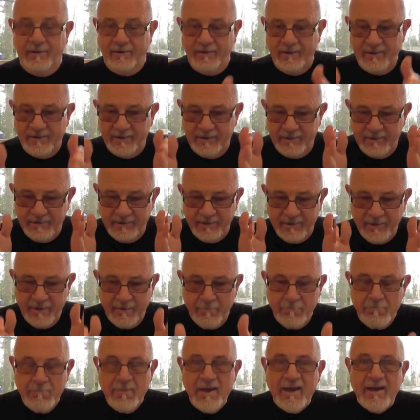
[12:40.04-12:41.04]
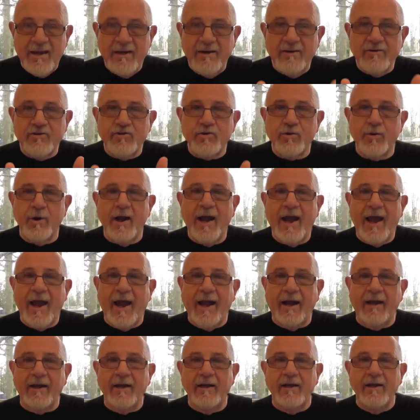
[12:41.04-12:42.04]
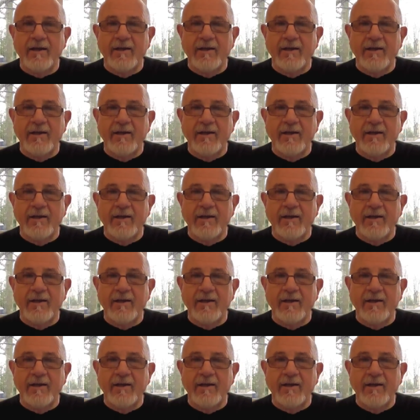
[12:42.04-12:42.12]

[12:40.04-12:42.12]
This is in the main track.